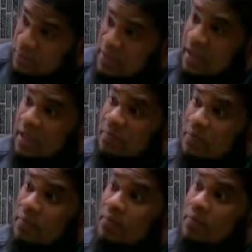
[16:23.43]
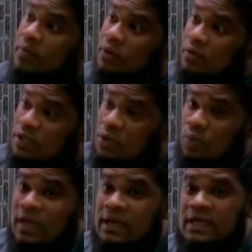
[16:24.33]
The bigger
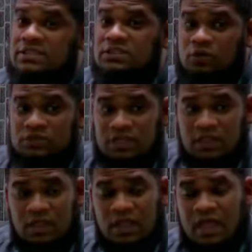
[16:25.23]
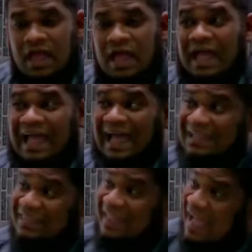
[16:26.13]
impurity where he needs ghusl.
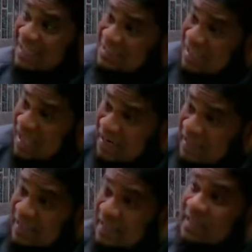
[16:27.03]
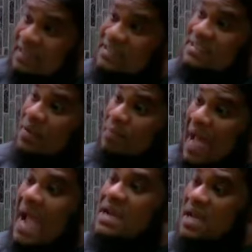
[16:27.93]
Hadath asghar is the
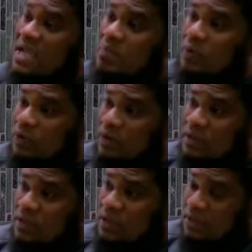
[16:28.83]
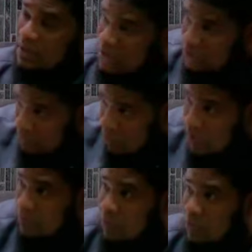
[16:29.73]
minor impurity, the
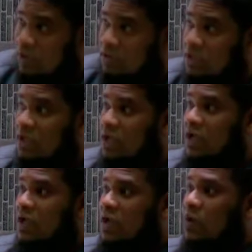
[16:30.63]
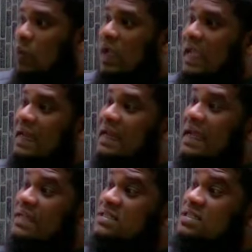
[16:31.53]
small impurity where he
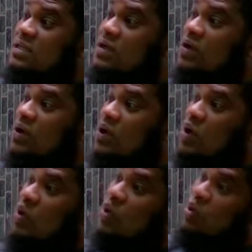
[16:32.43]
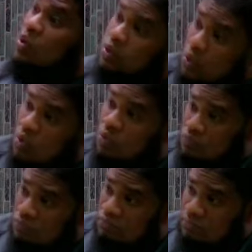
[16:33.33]
needs wudu.
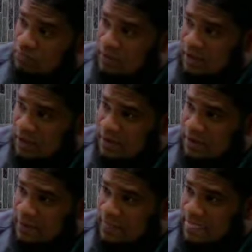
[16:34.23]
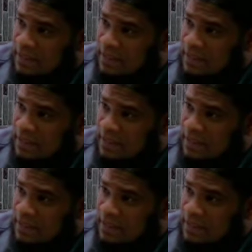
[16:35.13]
Okay?